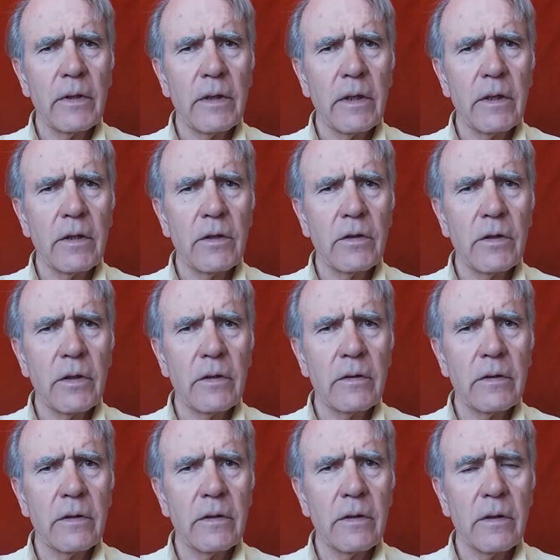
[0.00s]

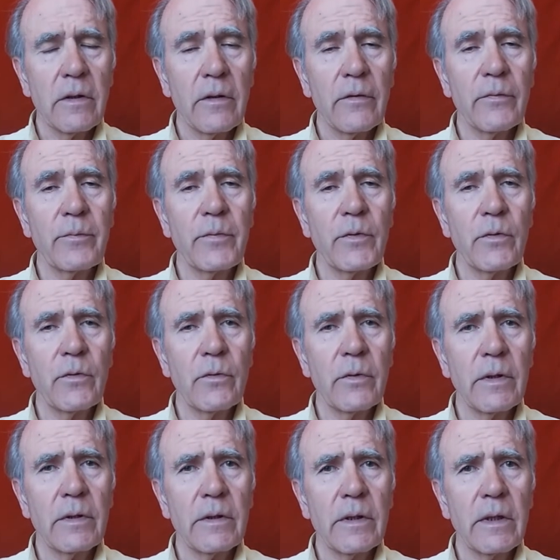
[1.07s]
intelligence, of pure
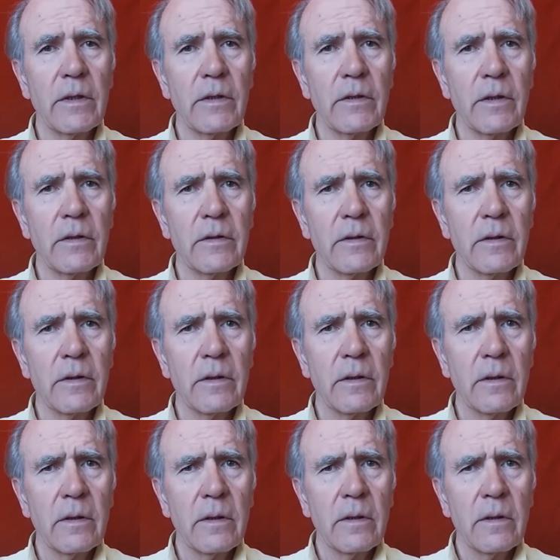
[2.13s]
intelligence,
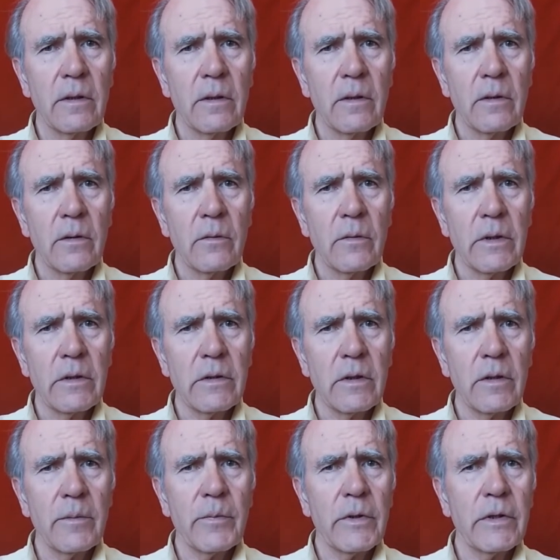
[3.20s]
with
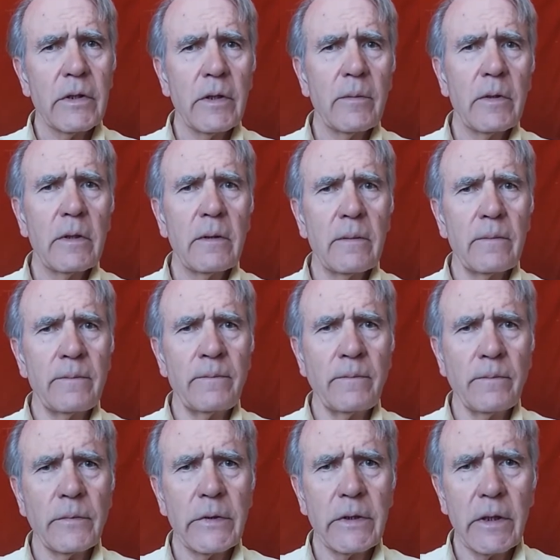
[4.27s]
no possible
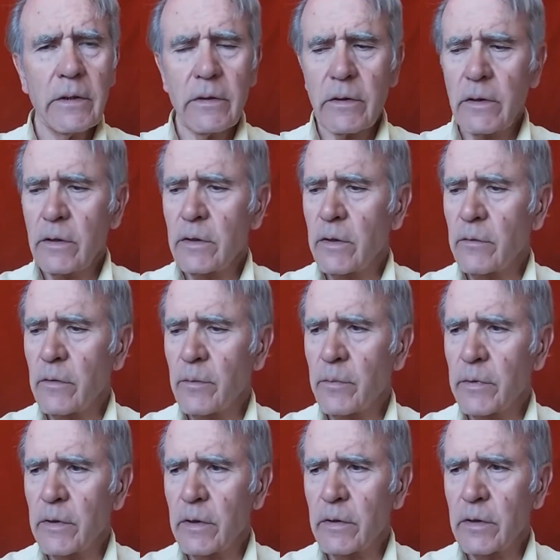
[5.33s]
sensitive
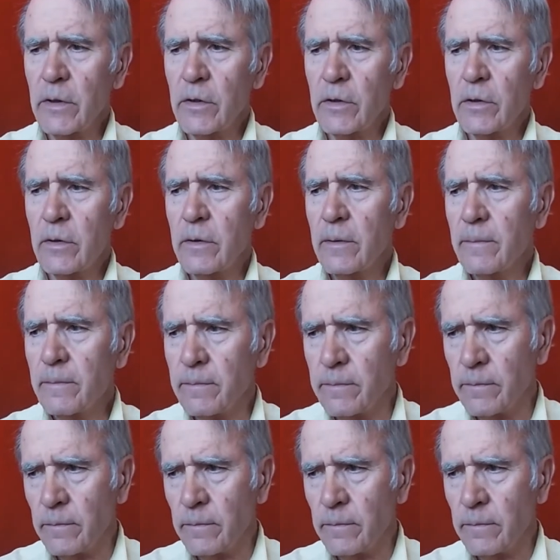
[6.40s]
representation.